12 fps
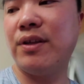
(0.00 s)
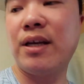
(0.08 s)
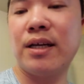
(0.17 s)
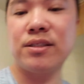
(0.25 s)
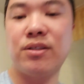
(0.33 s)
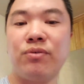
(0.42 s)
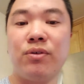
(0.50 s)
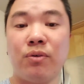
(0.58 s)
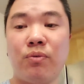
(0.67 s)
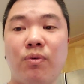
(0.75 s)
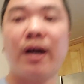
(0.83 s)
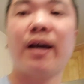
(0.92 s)
you guys don't know
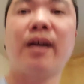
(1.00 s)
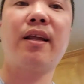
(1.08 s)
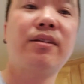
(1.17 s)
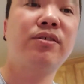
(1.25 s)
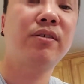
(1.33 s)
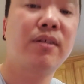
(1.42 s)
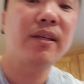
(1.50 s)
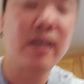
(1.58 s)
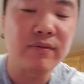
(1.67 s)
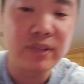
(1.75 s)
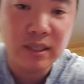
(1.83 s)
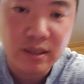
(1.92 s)
why I like to clean
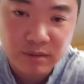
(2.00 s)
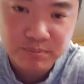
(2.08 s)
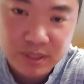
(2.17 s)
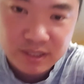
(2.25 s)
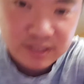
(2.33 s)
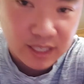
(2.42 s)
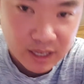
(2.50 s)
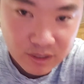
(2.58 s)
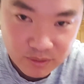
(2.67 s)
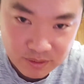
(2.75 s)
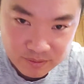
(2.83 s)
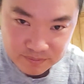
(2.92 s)
everything up, because I
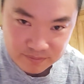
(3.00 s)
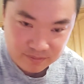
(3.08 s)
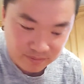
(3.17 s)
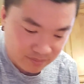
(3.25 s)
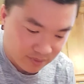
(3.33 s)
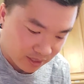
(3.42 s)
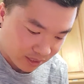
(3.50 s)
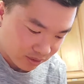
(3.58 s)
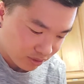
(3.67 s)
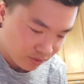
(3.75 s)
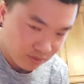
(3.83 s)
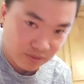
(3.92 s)
like
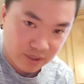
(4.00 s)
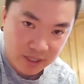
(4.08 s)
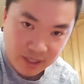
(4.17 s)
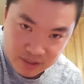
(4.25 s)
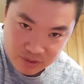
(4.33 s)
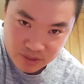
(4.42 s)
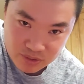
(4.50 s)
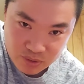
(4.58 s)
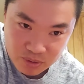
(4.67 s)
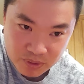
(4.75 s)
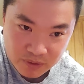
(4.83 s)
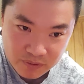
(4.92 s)
to
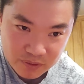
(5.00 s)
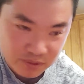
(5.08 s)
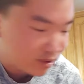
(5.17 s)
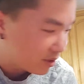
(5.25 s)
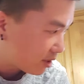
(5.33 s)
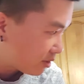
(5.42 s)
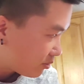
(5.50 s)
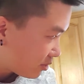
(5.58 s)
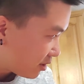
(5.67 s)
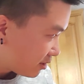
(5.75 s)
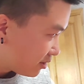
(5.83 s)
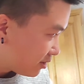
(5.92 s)
enjoy my food, so I don't
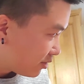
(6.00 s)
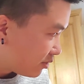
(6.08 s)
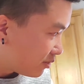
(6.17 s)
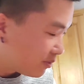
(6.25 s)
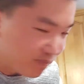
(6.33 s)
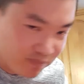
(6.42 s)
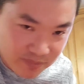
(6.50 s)
want to